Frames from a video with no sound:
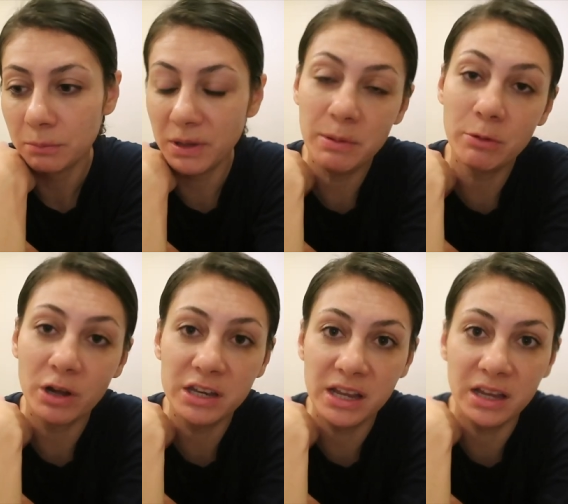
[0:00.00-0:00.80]
Maybe
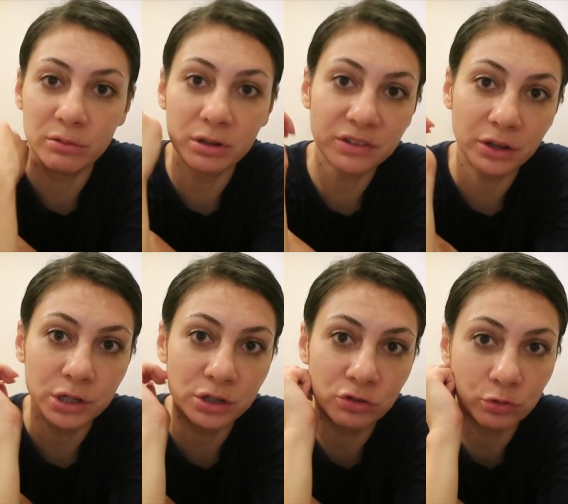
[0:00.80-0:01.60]
one day I will tell
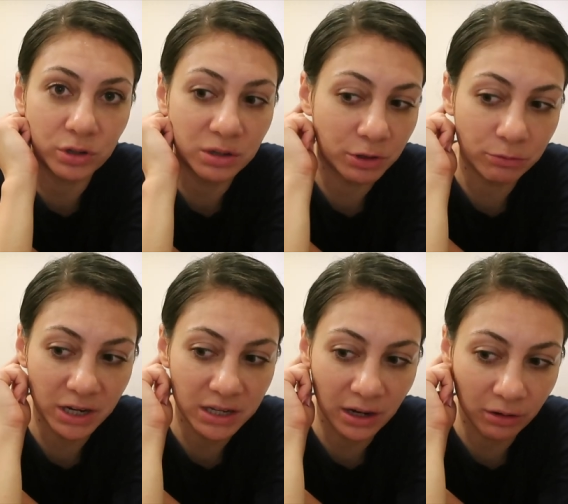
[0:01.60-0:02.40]
you the story, but
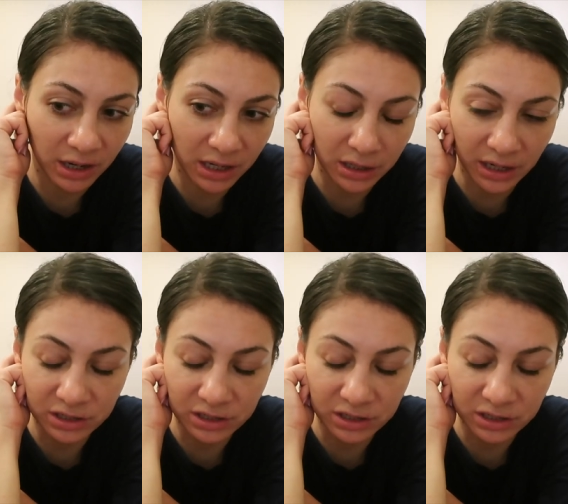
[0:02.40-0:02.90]
right now I,